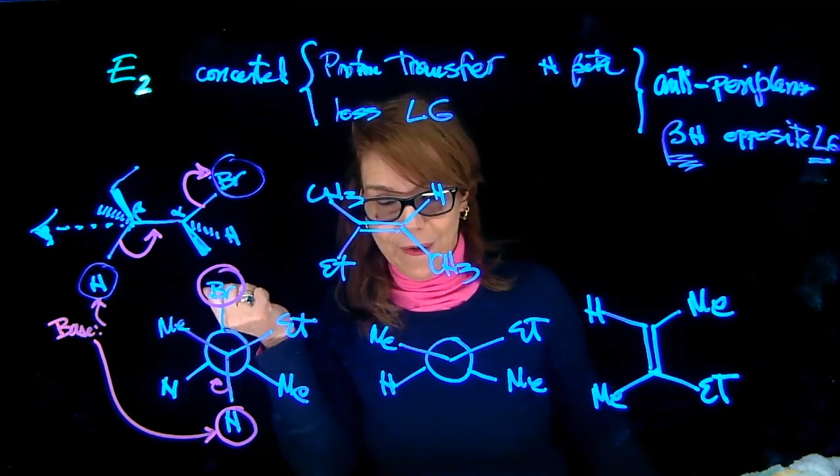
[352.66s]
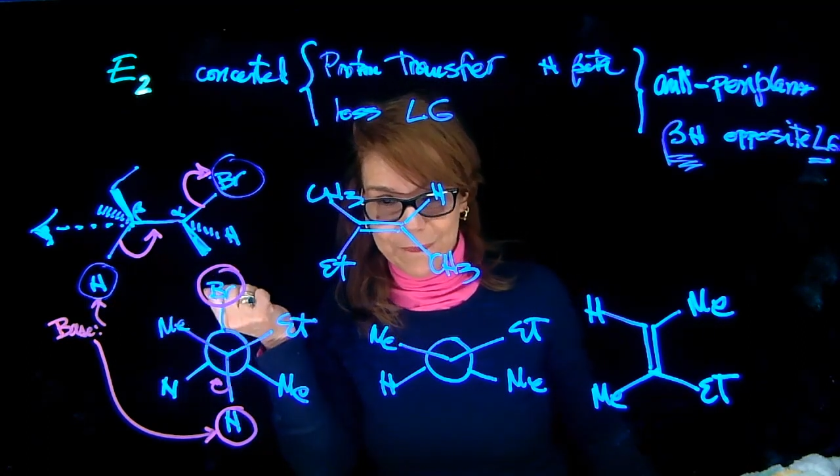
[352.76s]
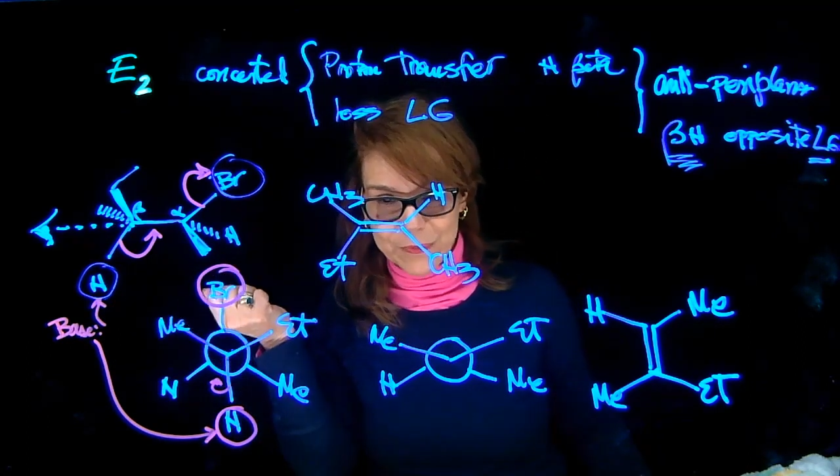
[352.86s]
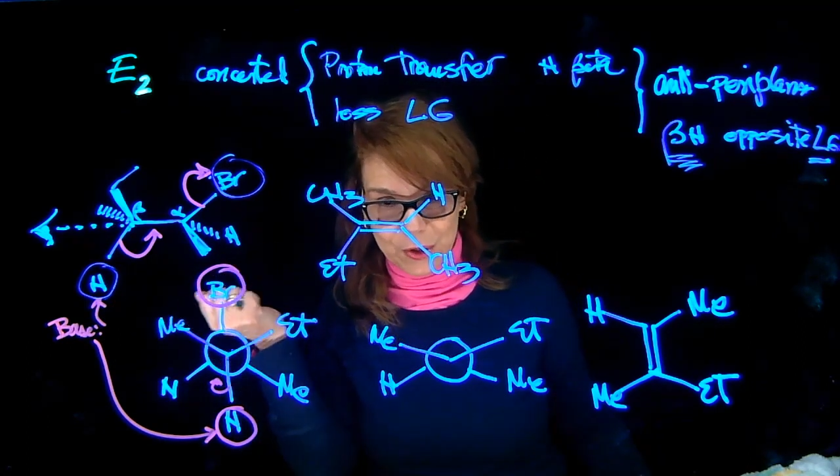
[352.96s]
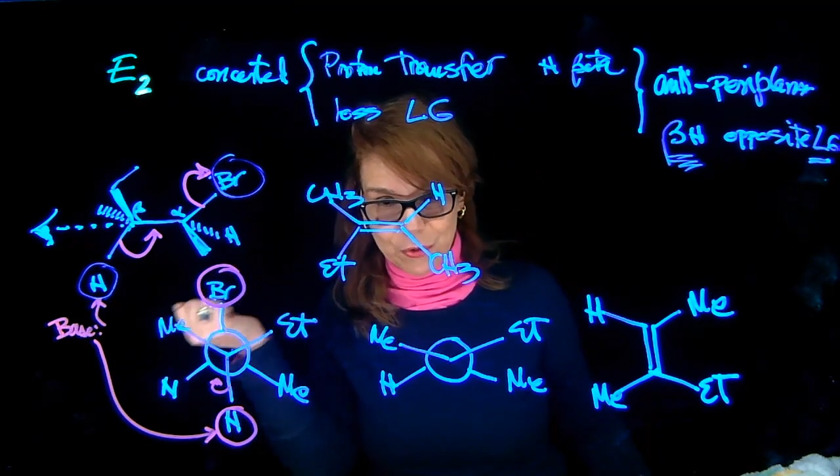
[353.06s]

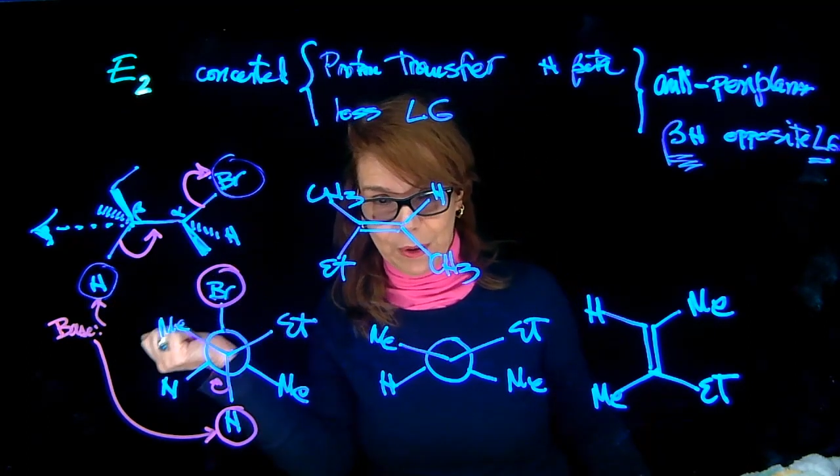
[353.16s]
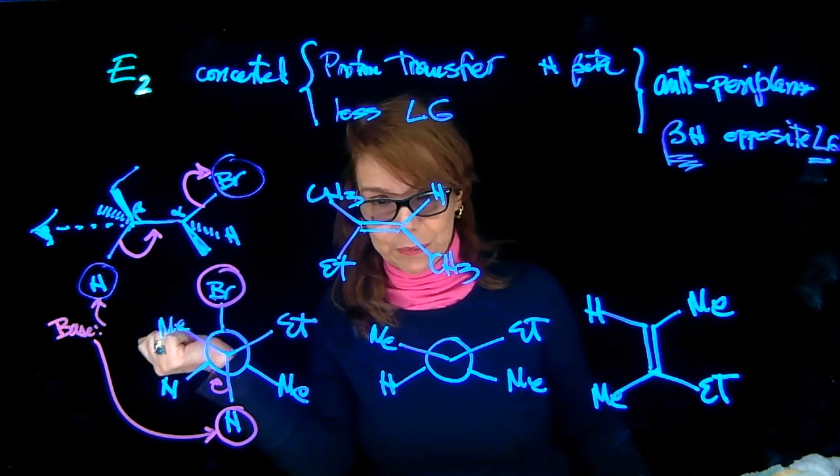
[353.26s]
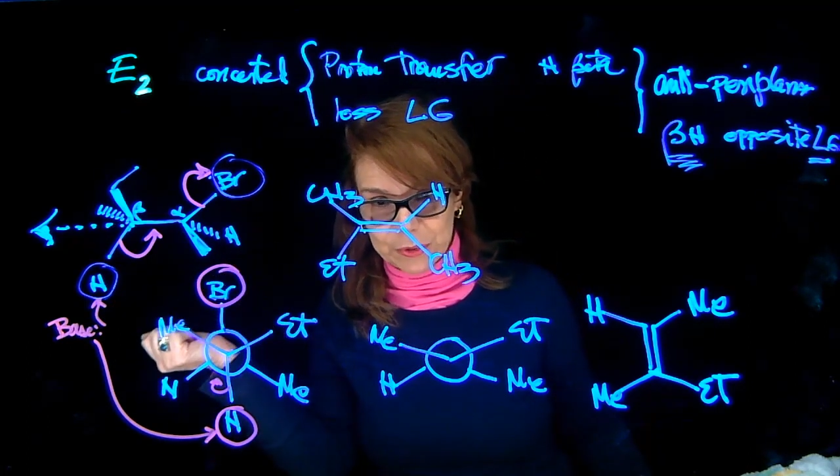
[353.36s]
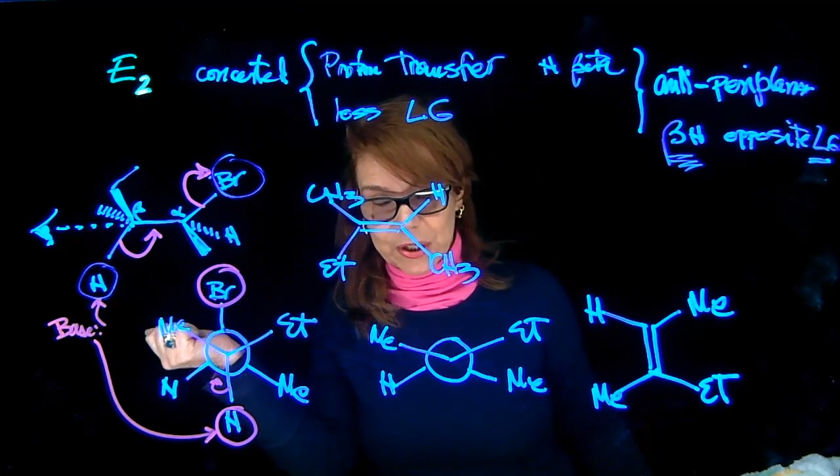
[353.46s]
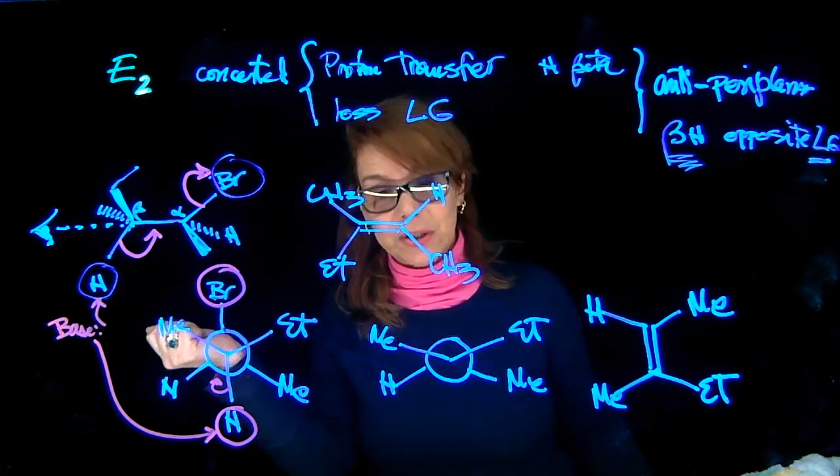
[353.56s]
the Newman
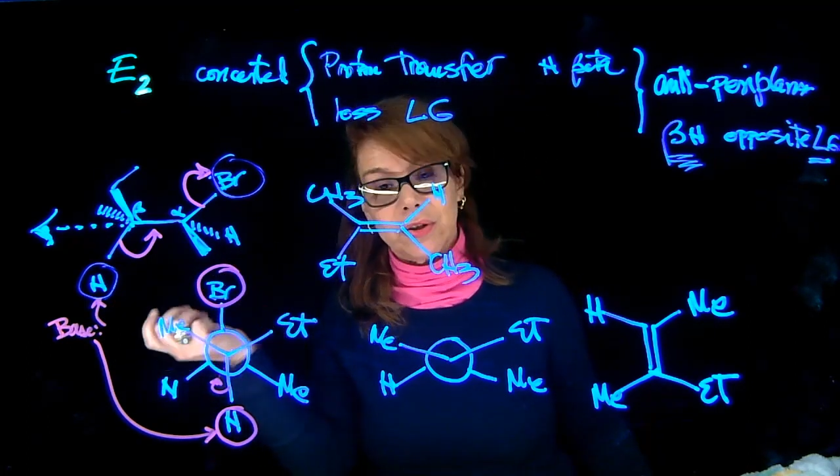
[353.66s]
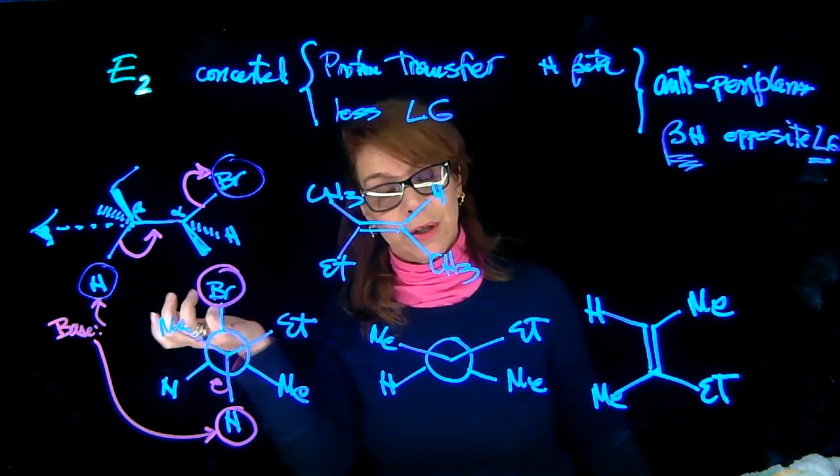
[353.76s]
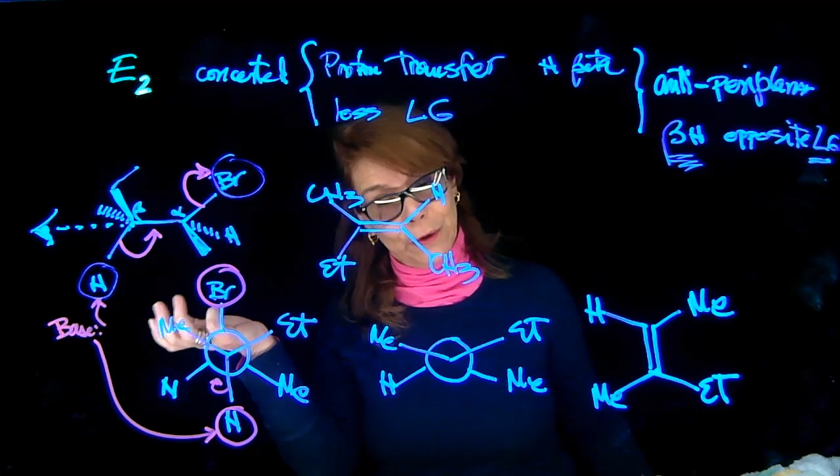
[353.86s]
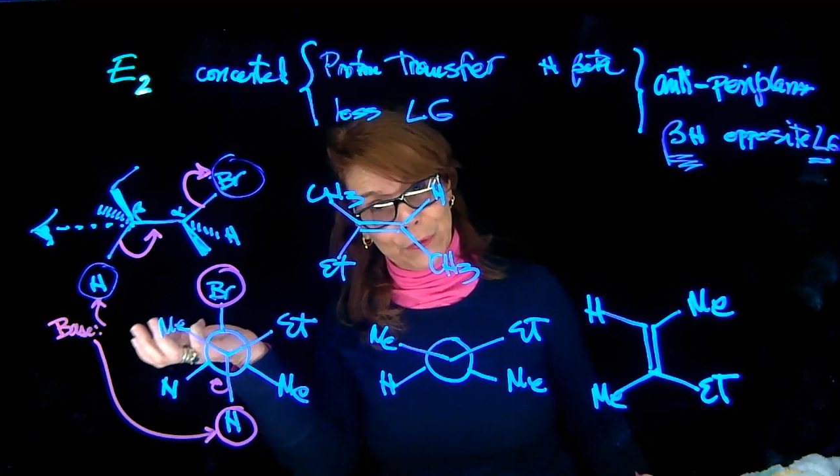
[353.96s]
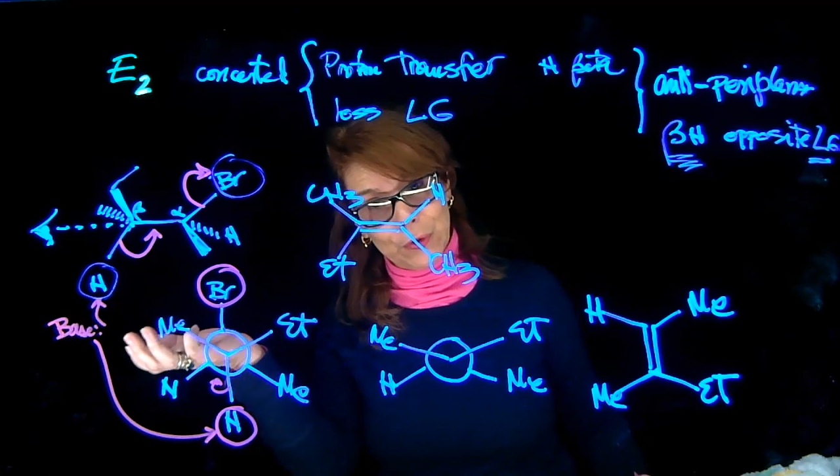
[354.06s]
projection.
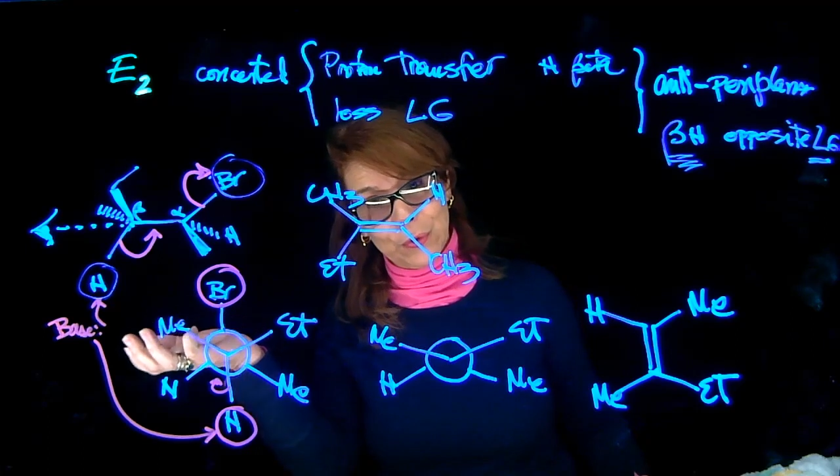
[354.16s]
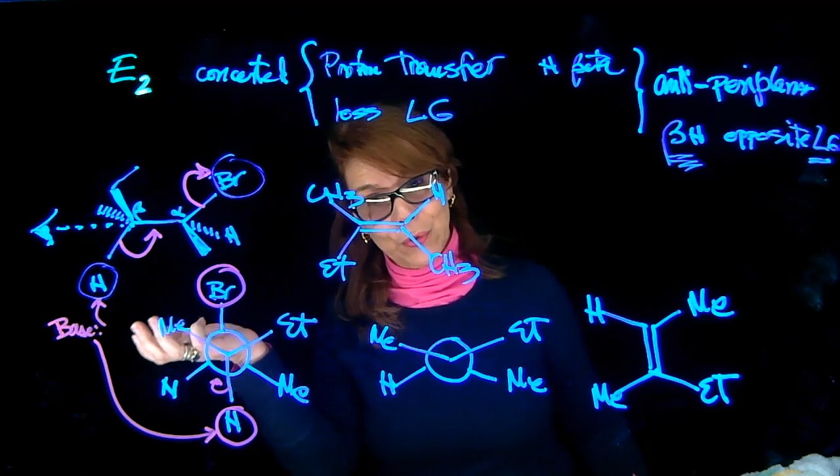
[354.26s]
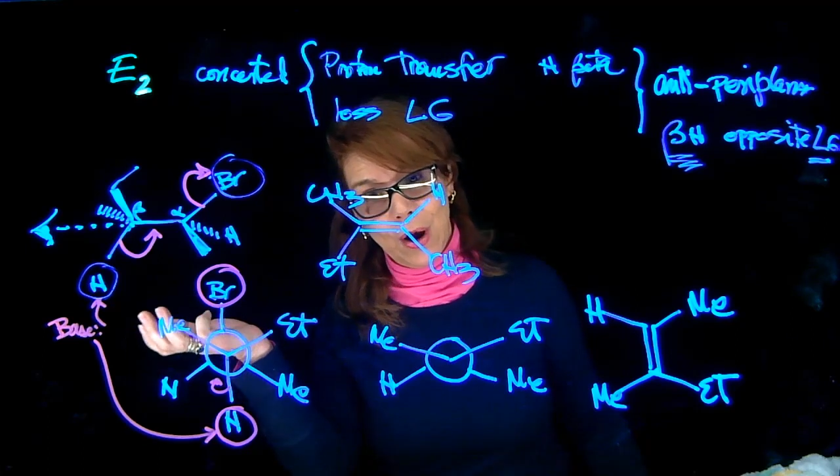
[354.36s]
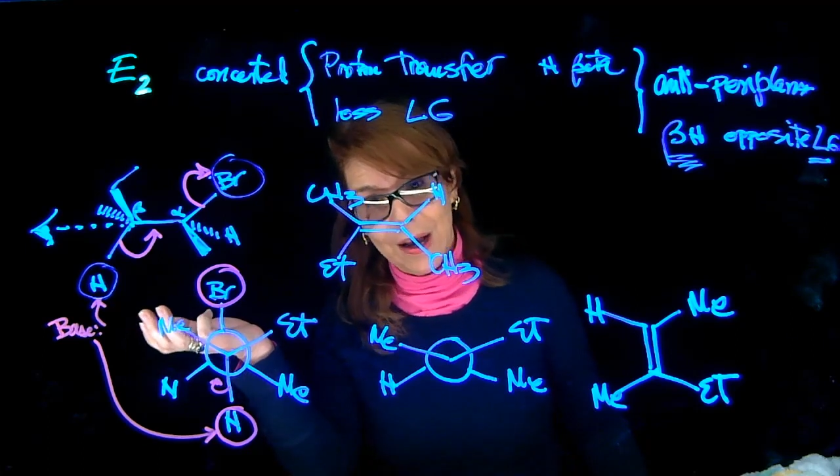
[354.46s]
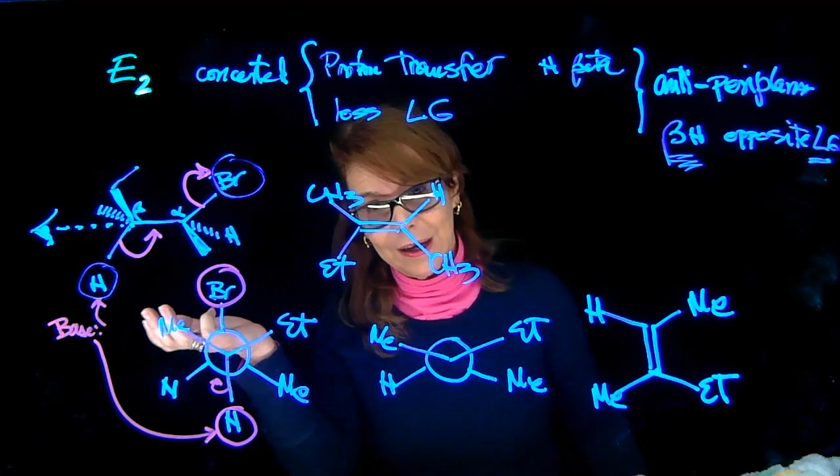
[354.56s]
If you